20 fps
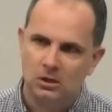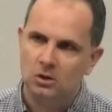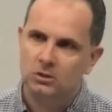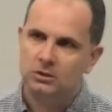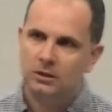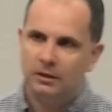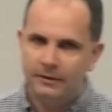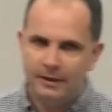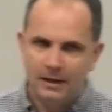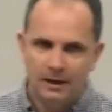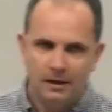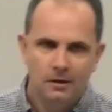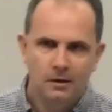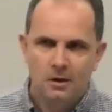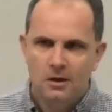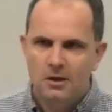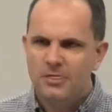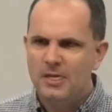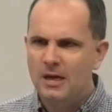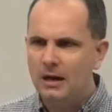it looks like
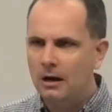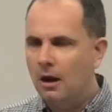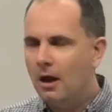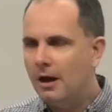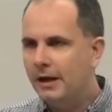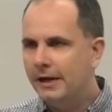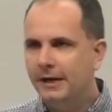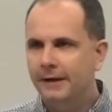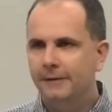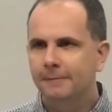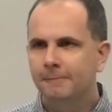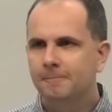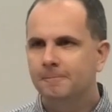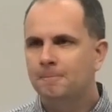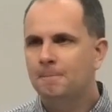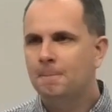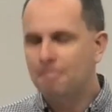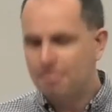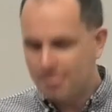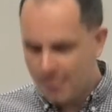they're lying,
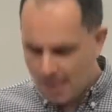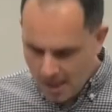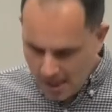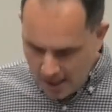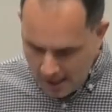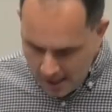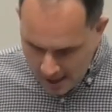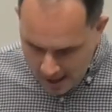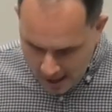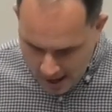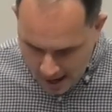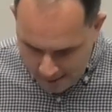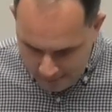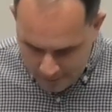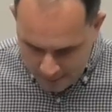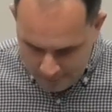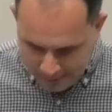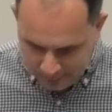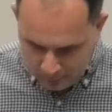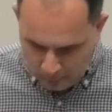
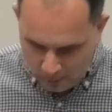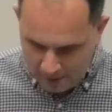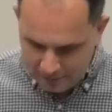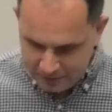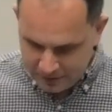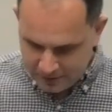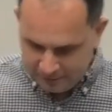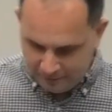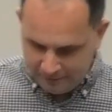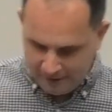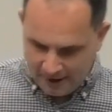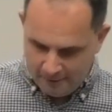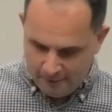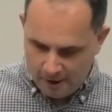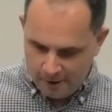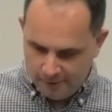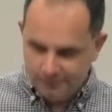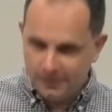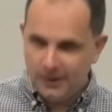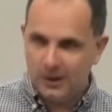the midwives to
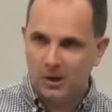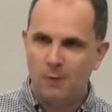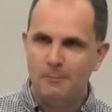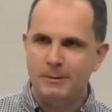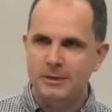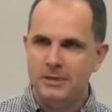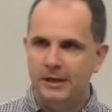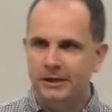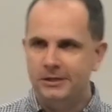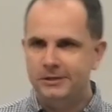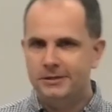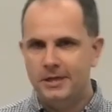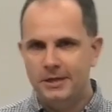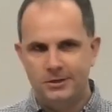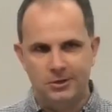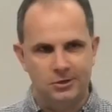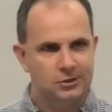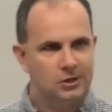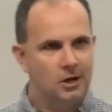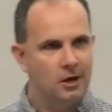Pharaoh. It could be that they're
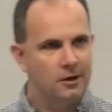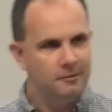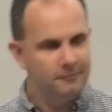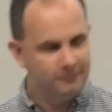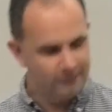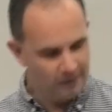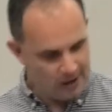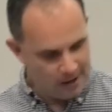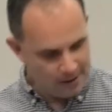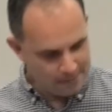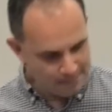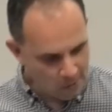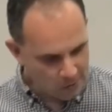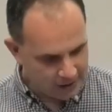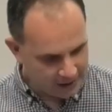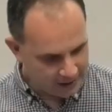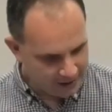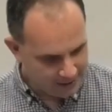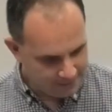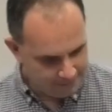just kind of
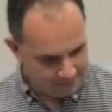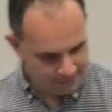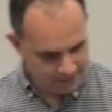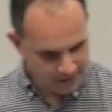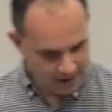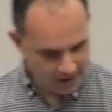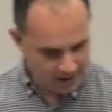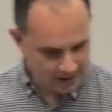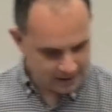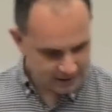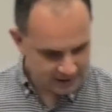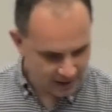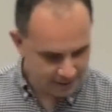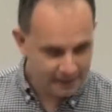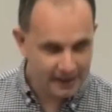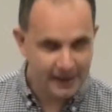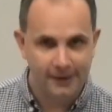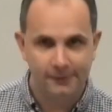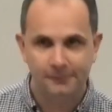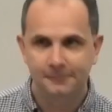mocking him
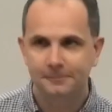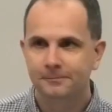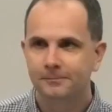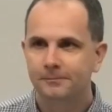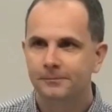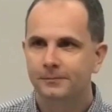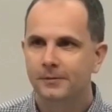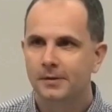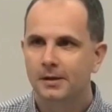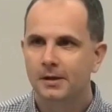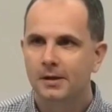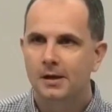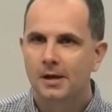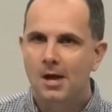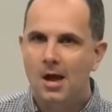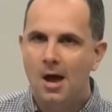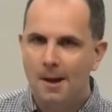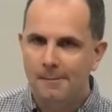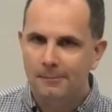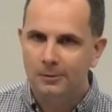somehow.
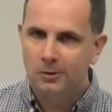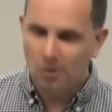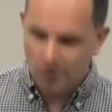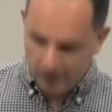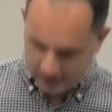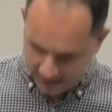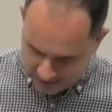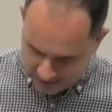God